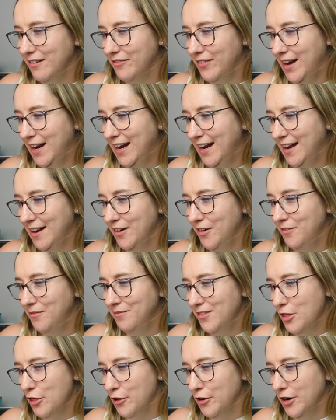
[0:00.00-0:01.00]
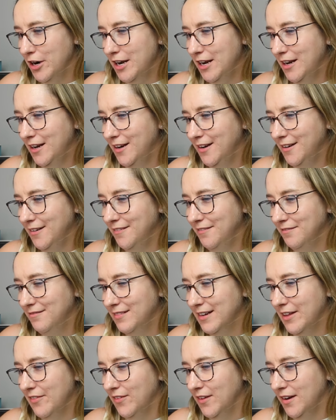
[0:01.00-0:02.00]
if I had 30
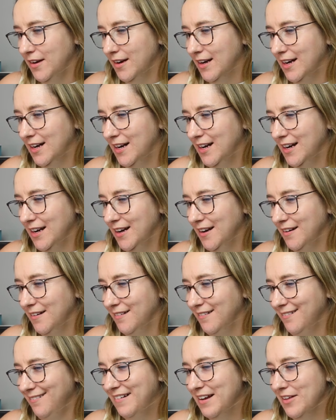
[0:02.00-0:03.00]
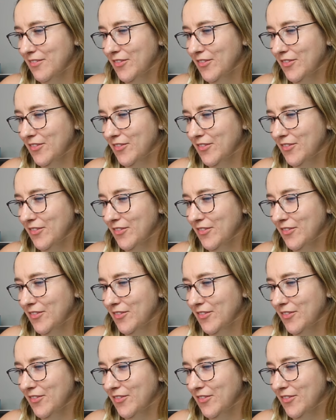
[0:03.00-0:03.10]
and then 9